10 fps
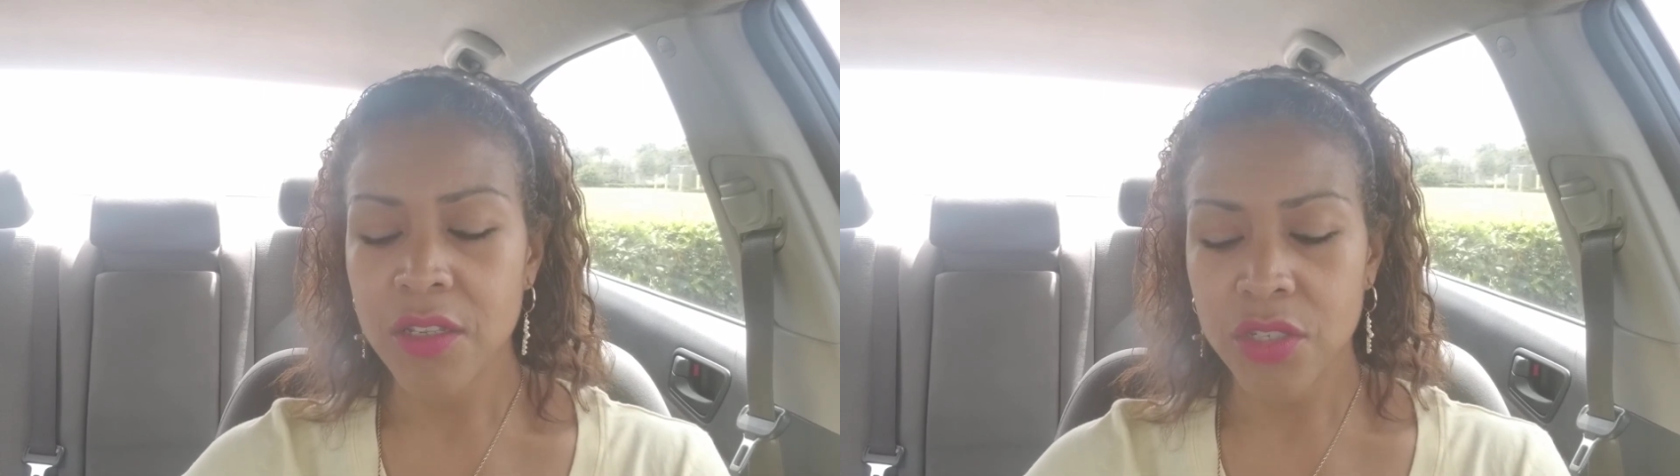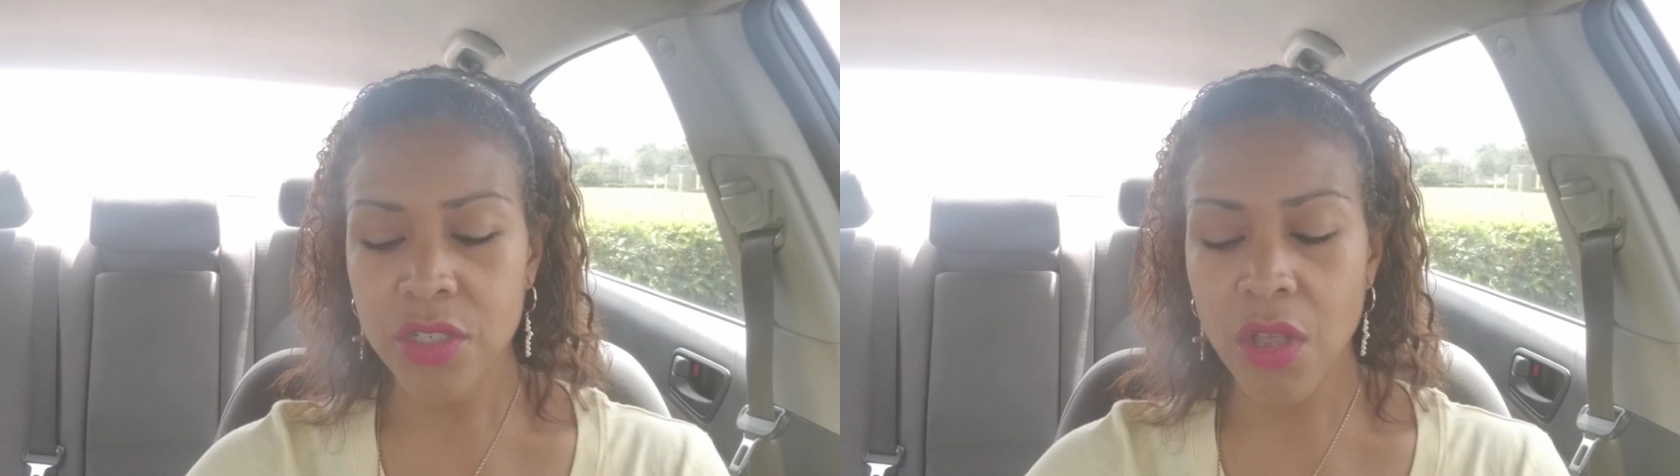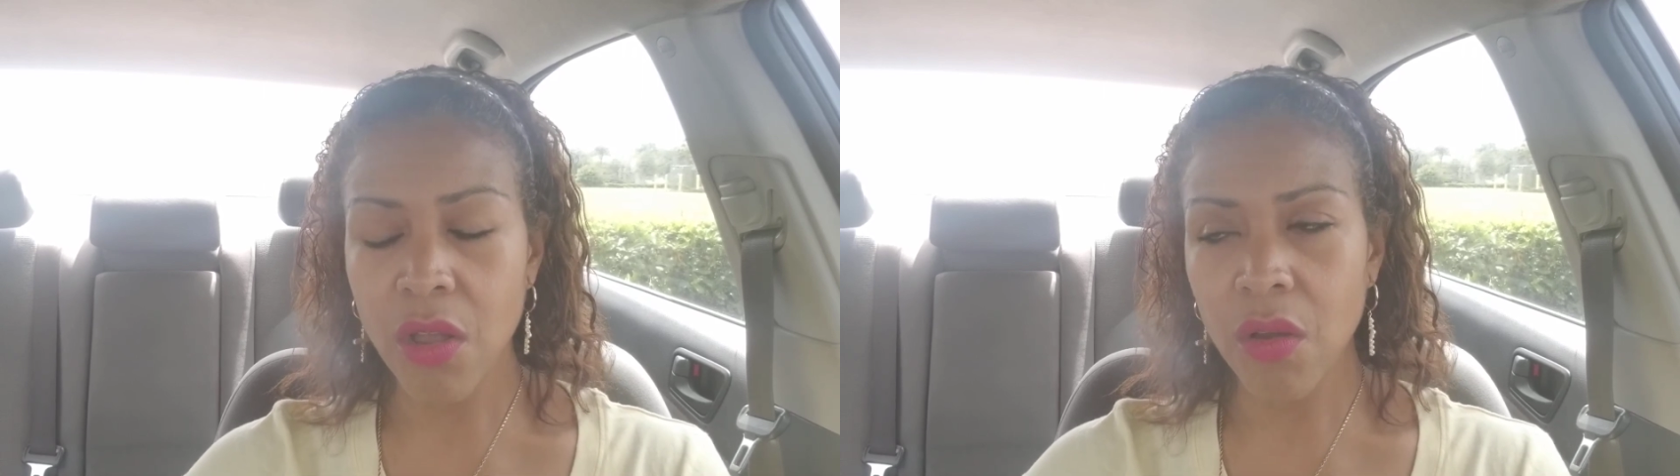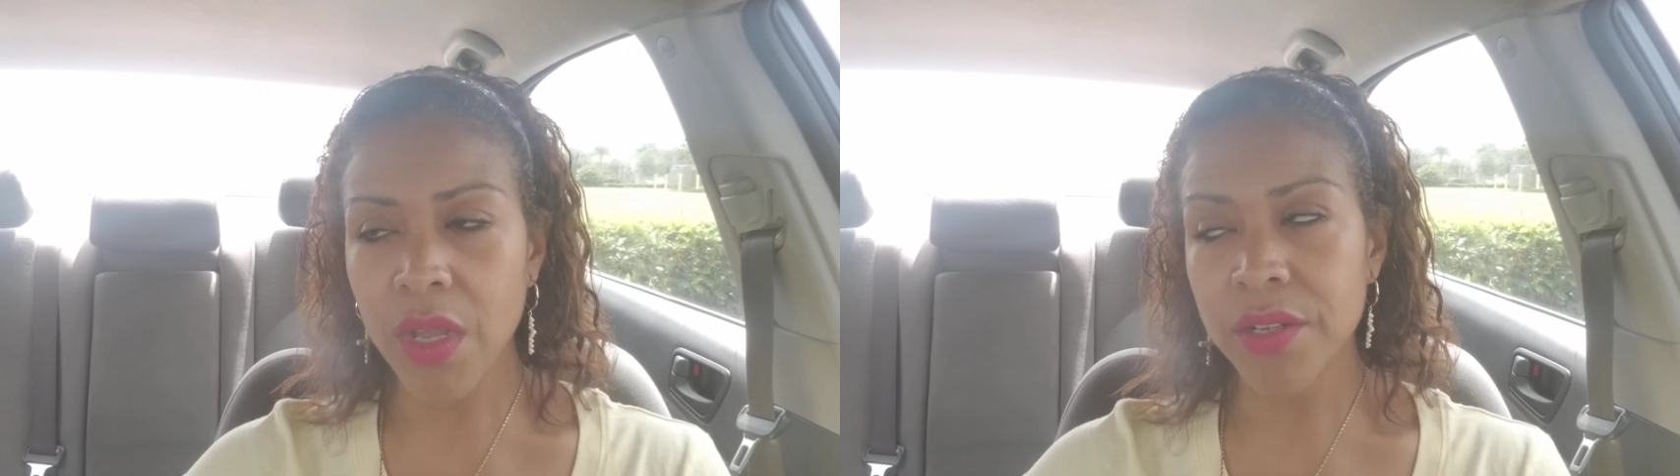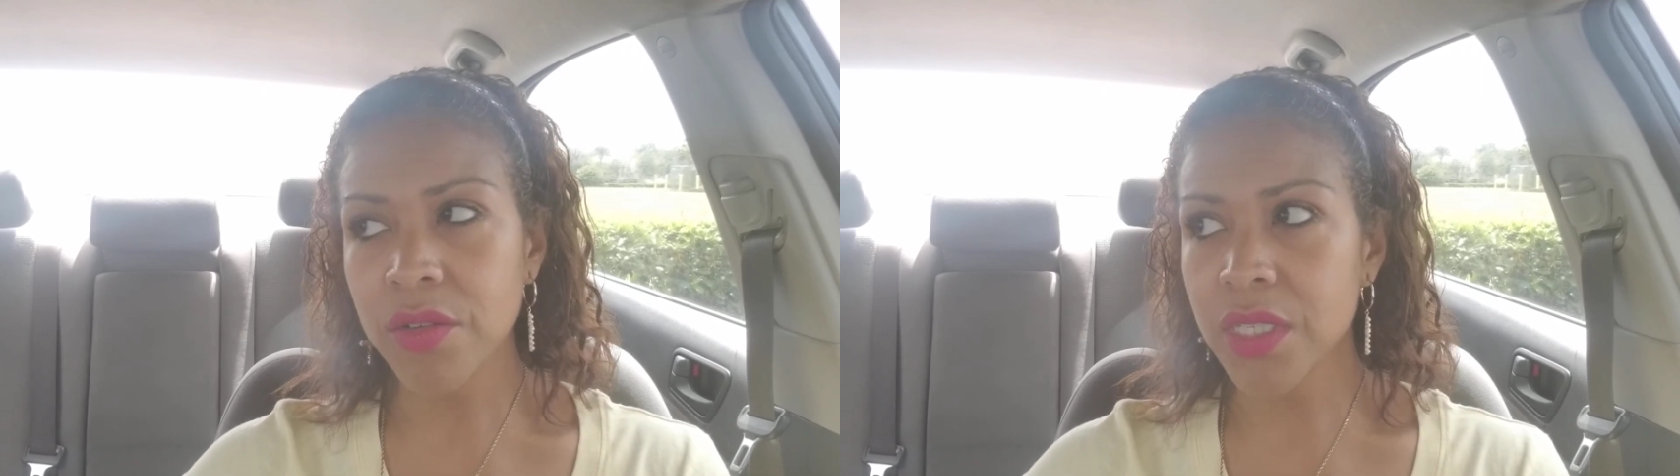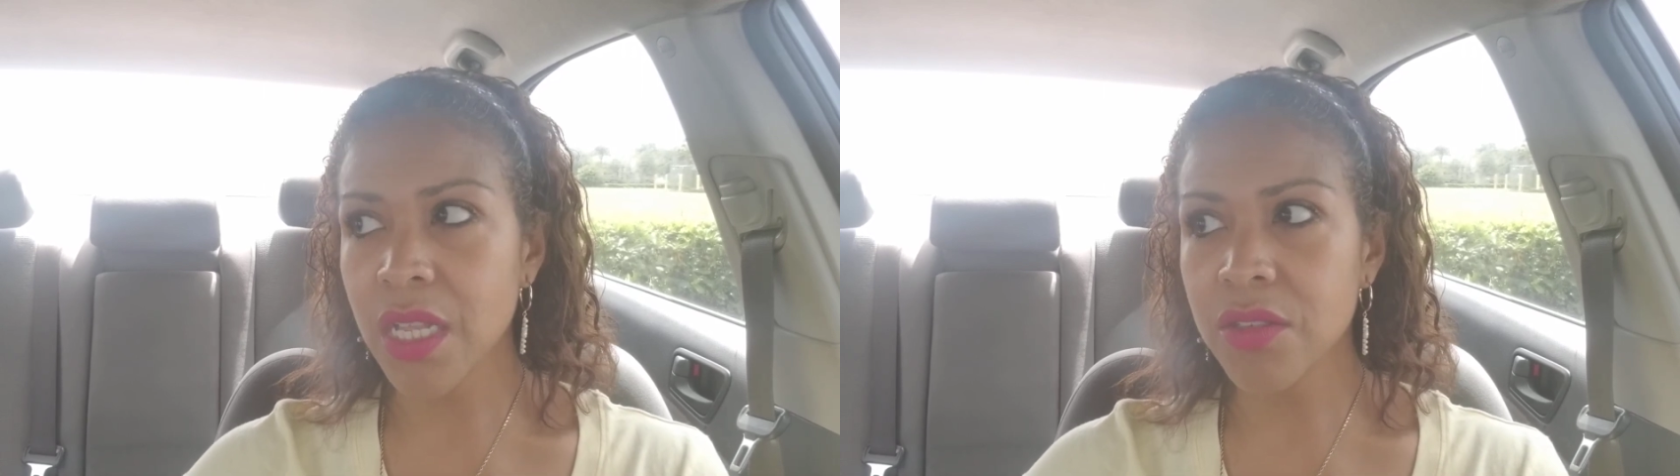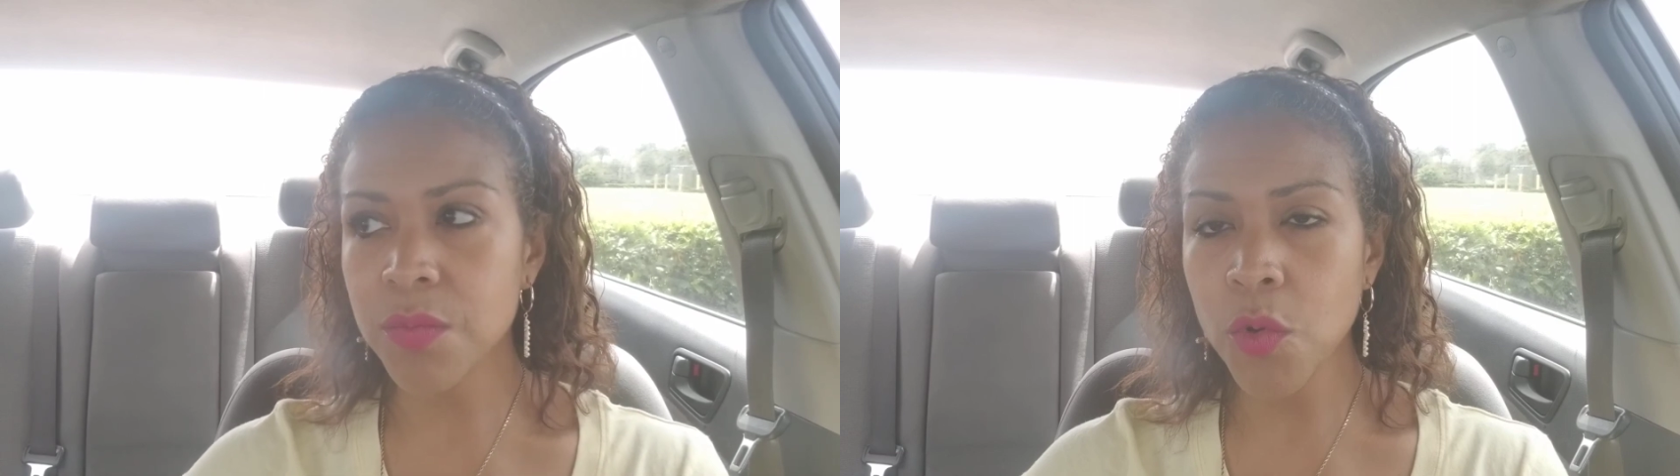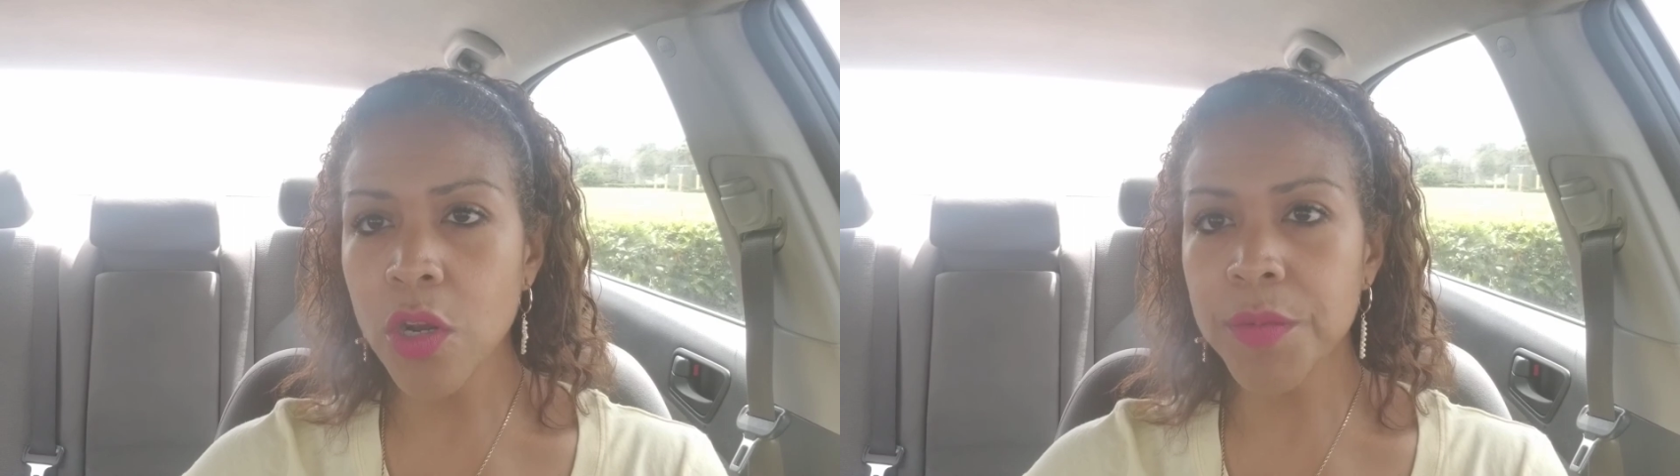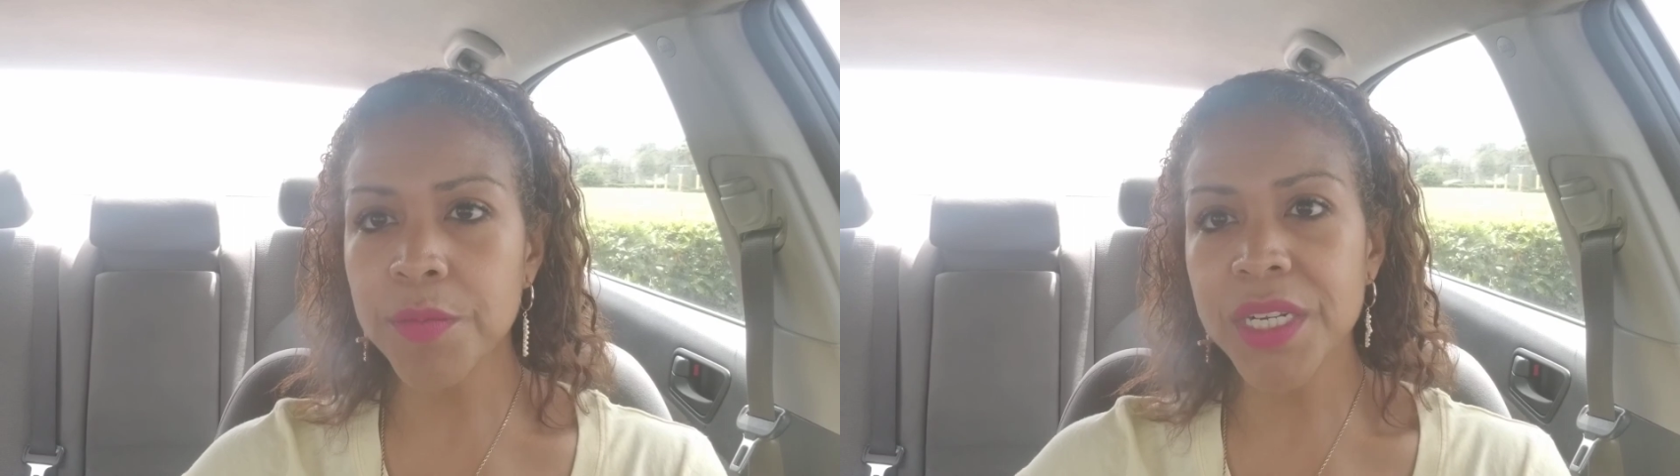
So I know it sounds morbid,